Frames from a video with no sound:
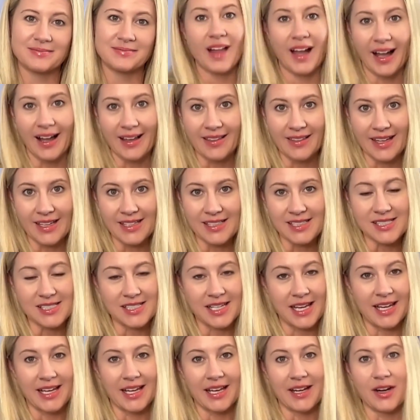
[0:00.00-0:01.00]
I like
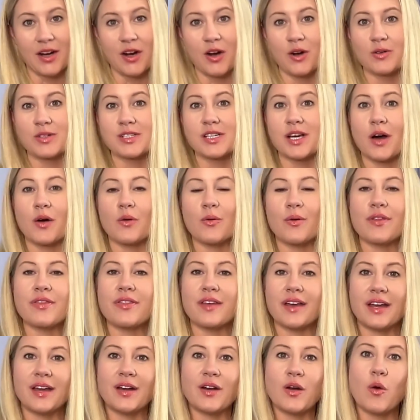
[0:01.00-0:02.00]
staying at a hotel
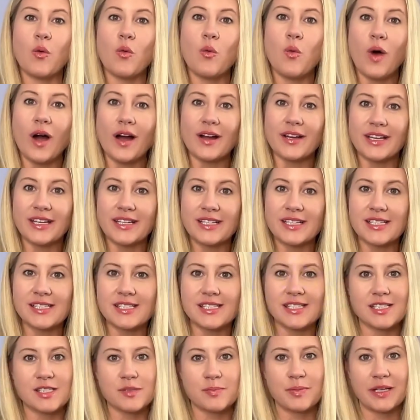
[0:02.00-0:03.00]
within walking
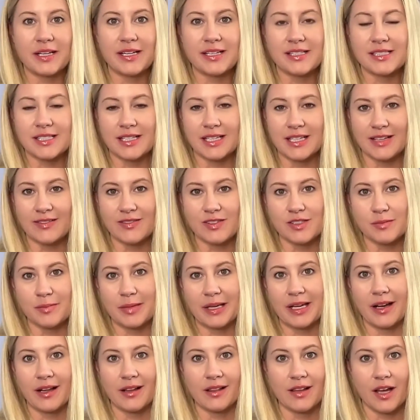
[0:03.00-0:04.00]
distance because it gives
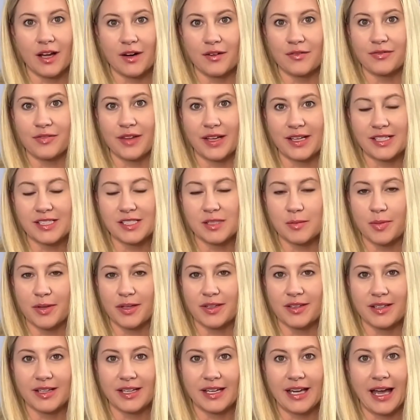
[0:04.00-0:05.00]
me a lot of
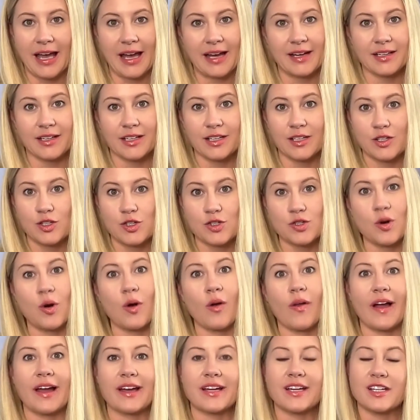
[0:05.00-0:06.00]
flexibility and
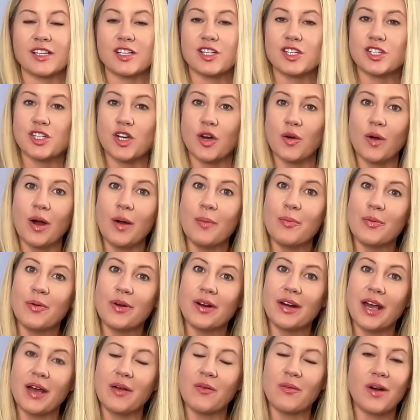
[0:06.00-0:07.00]
control. I can show up
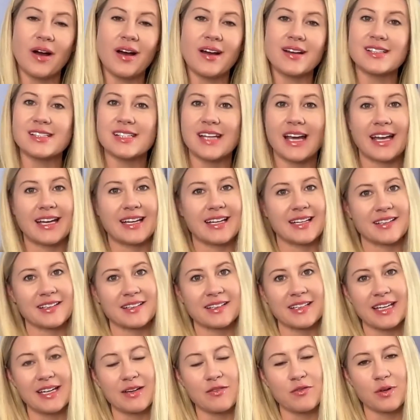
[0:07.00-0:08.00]
when I want, I can
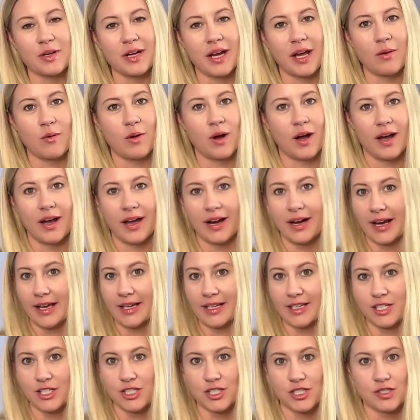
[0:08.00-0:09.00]
leave when I want, and I
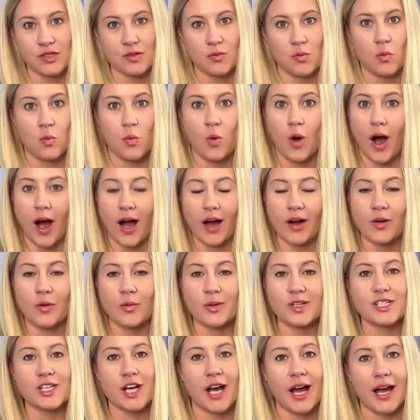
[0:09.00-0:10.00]
can just walk,
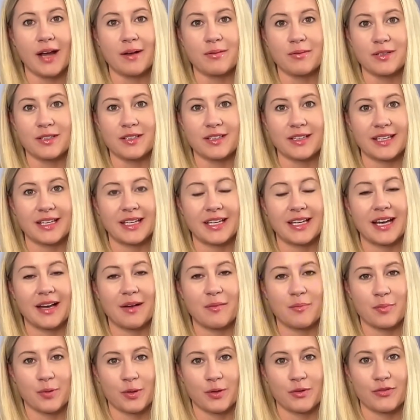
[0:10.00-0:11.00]
which I really
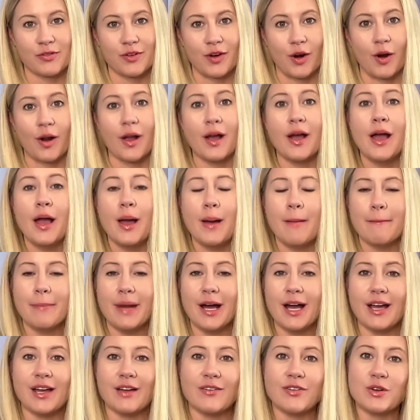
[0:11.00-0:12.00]
prefer.
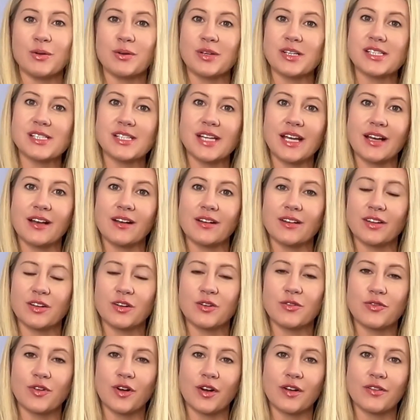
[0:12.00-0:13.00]
But if you are staying a little
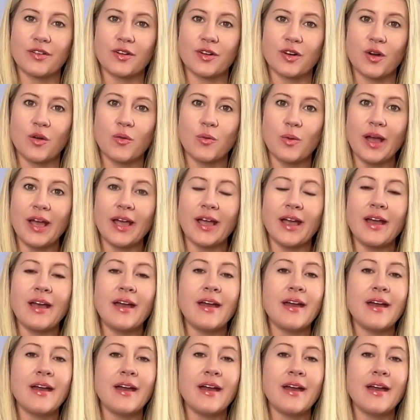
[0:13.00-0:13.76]
farther away,